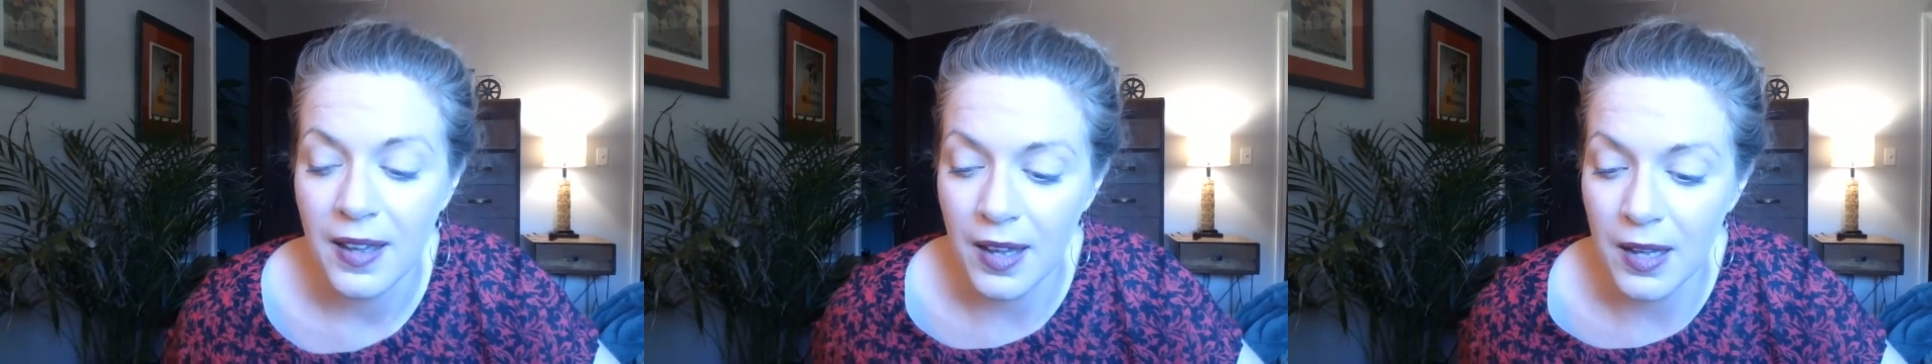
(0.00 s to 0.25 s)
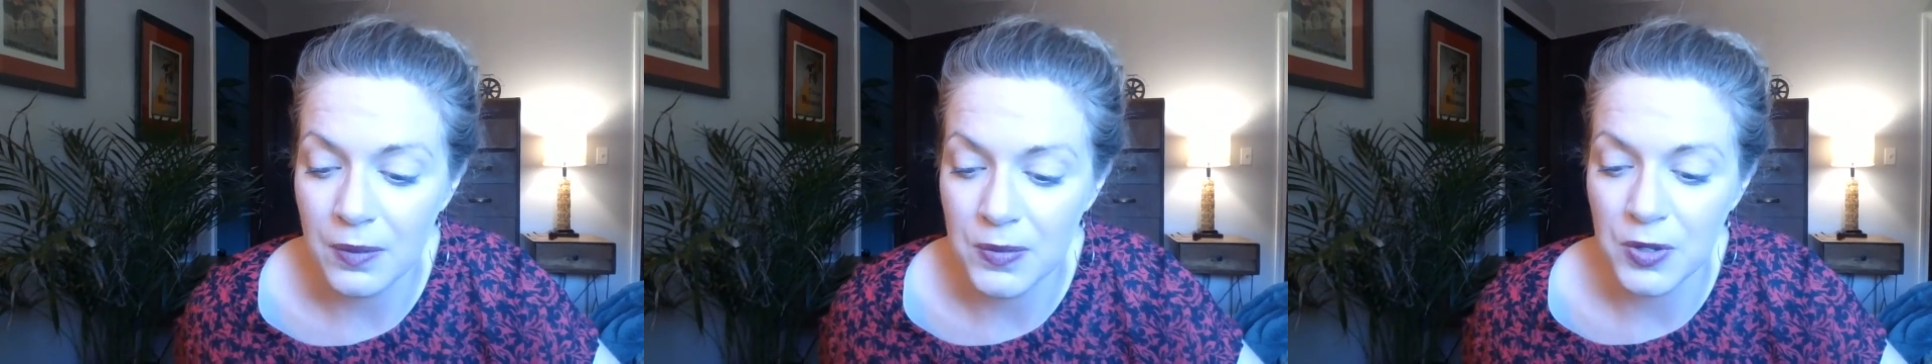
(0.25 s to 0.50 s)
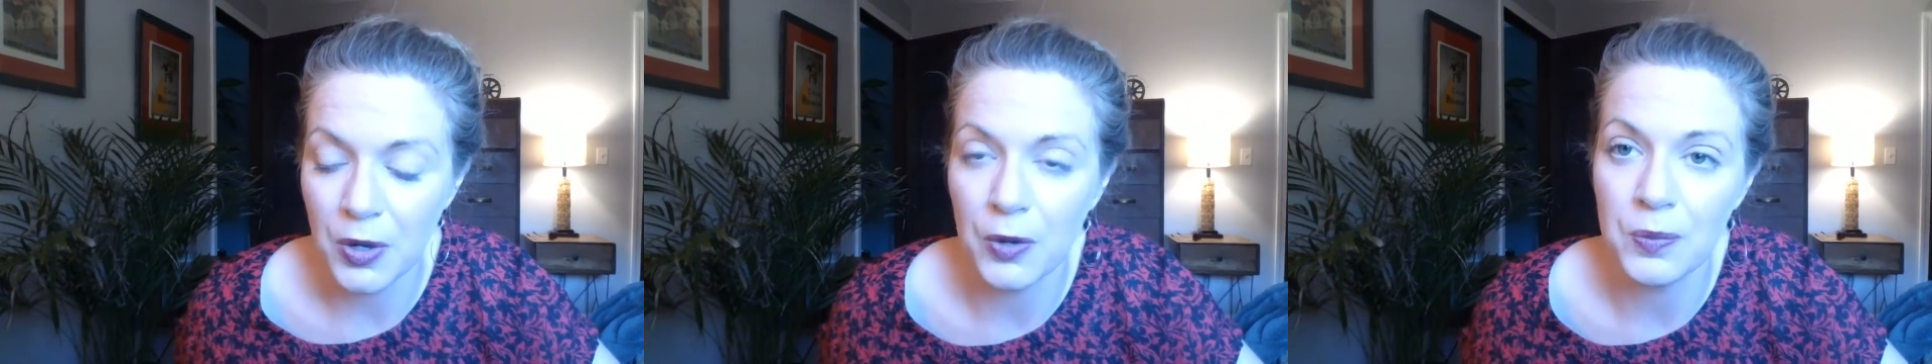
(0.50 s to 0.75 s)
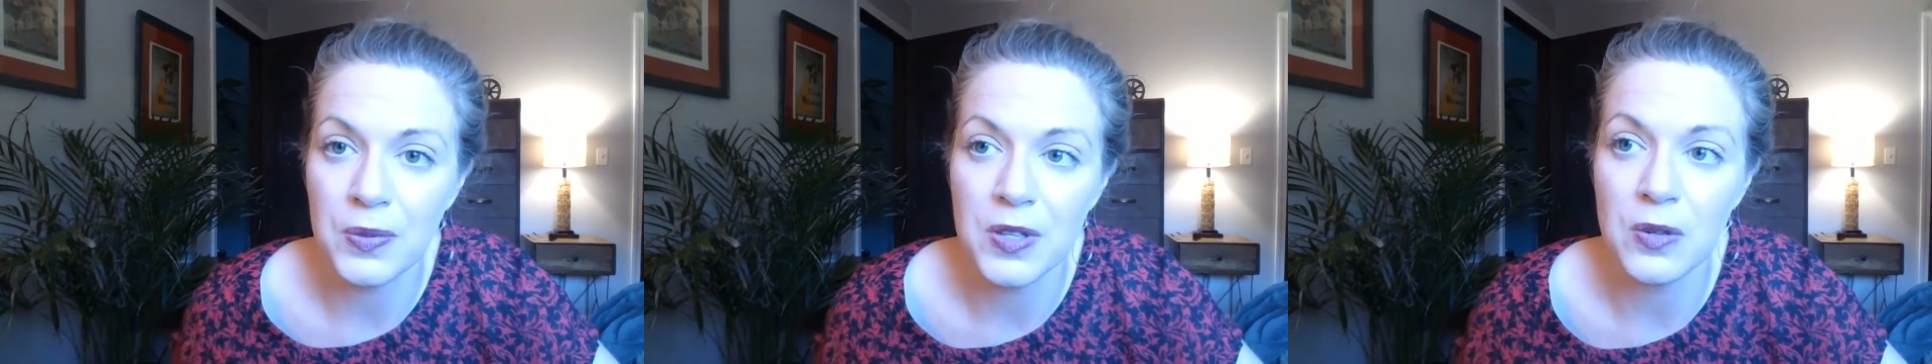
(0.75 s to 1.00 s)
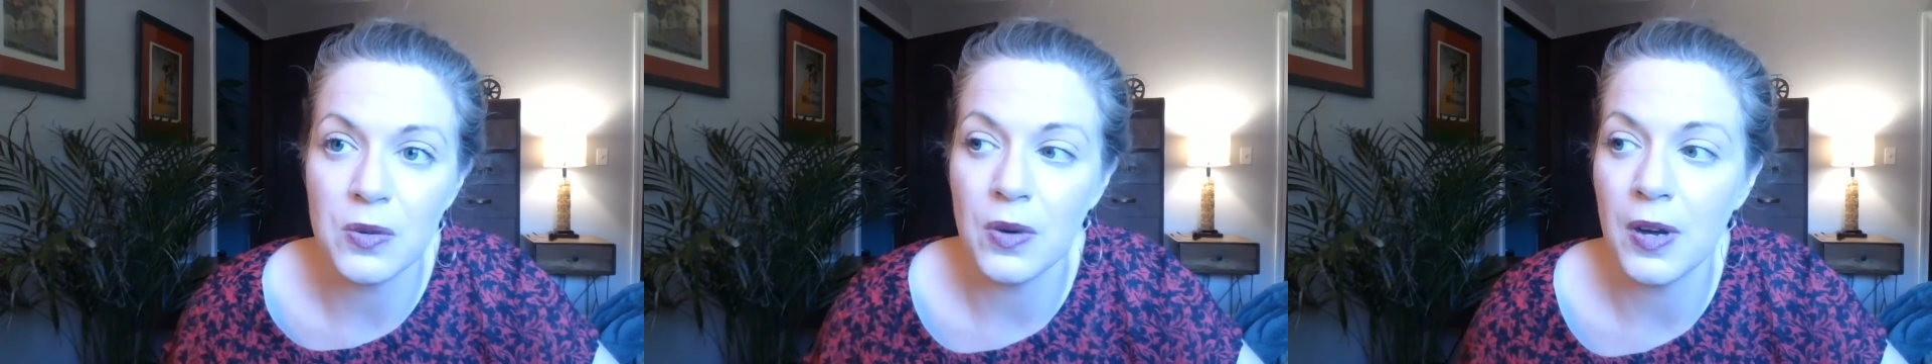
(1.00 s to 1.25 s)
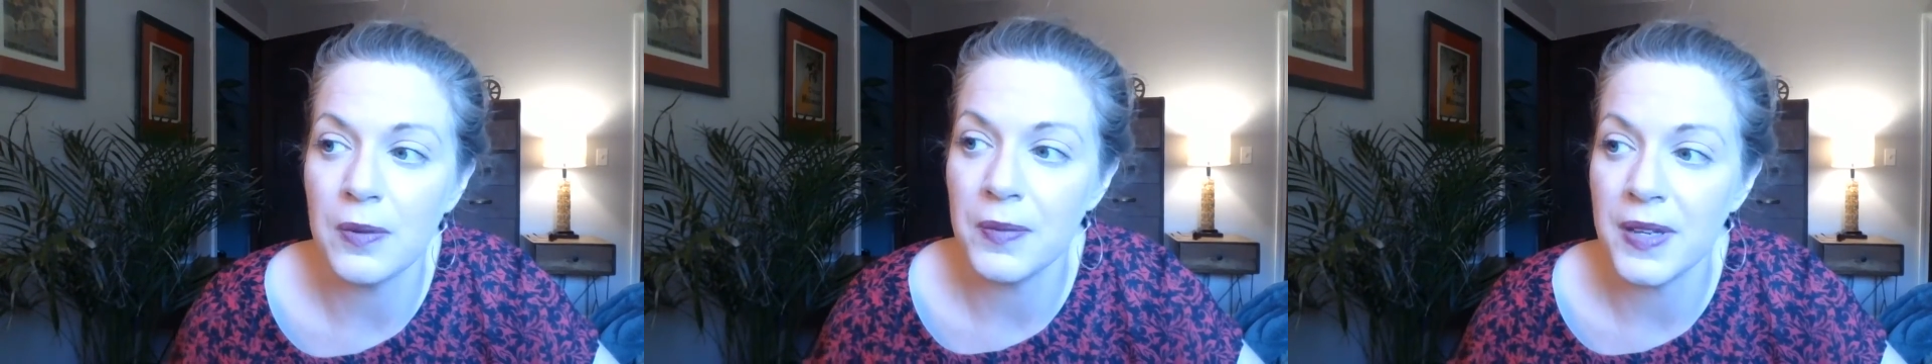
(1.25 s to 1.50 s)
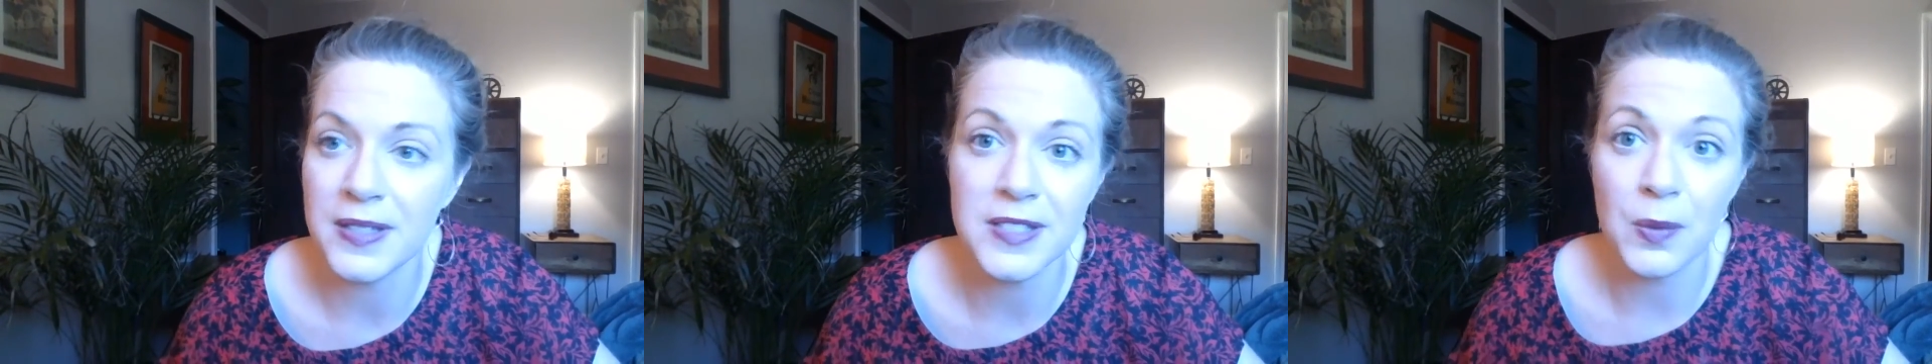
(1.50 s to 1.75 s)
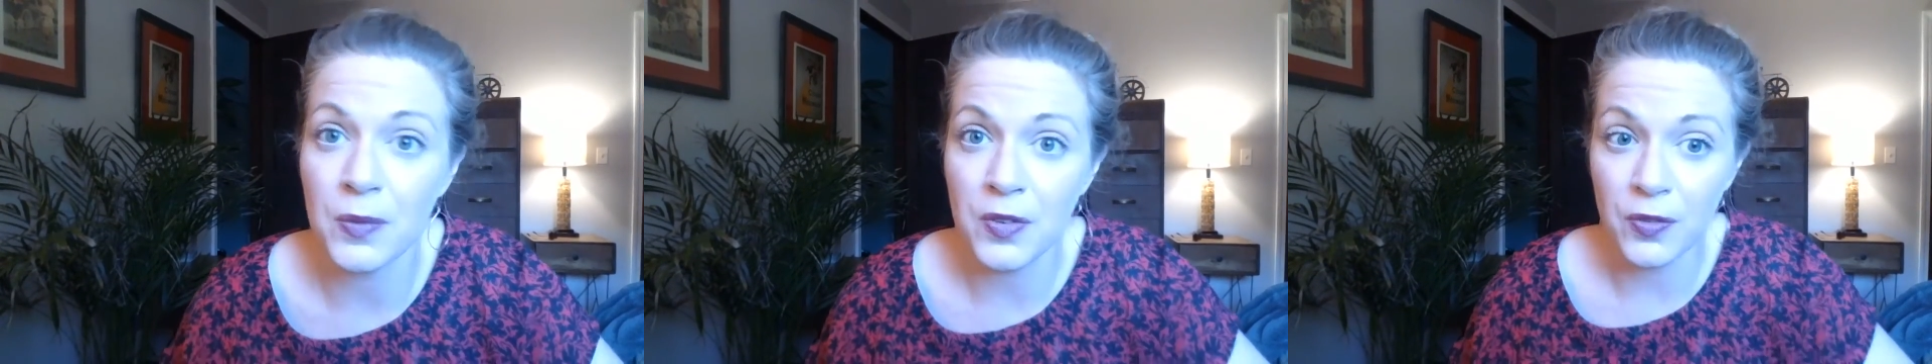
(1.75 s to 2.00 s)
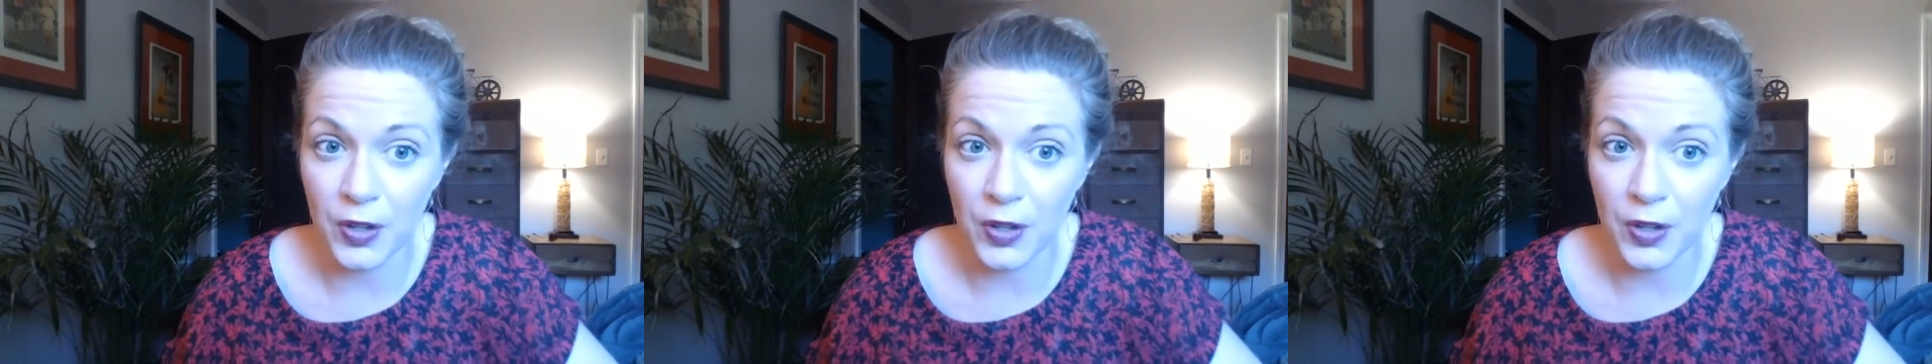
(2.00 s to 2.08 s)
So I hope you and some of you have